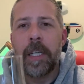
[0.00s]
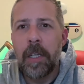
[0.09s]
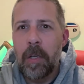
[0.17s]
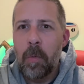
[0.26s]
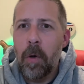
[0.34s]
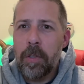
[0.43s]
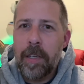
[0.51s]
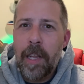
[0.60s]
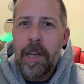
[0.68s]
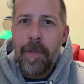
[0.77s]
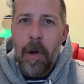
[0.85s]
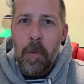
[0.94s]
What a
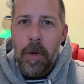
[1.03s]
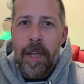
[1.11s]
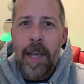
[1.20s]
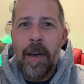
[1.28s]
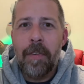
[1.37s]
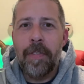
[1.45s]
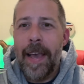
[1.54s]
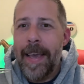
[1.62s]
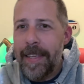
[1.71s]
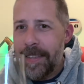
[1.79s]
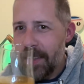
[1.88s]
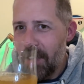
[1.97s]
load of old guff that is.